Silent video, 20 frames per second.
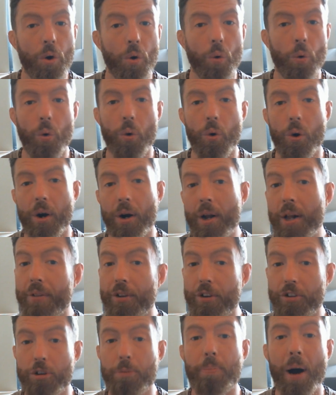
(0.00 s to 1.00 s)
Or
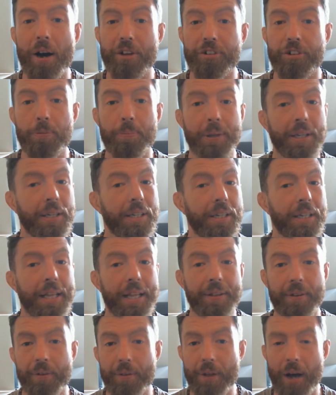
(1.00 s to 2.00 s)
there's a
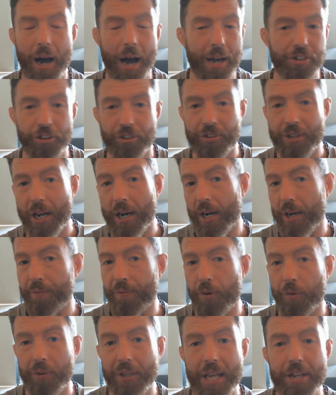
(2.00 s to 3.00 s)
possibility, I just got out
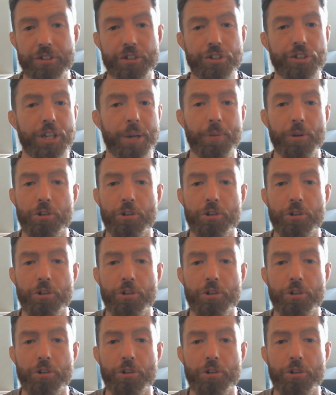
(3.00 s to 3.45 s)
of a relationship,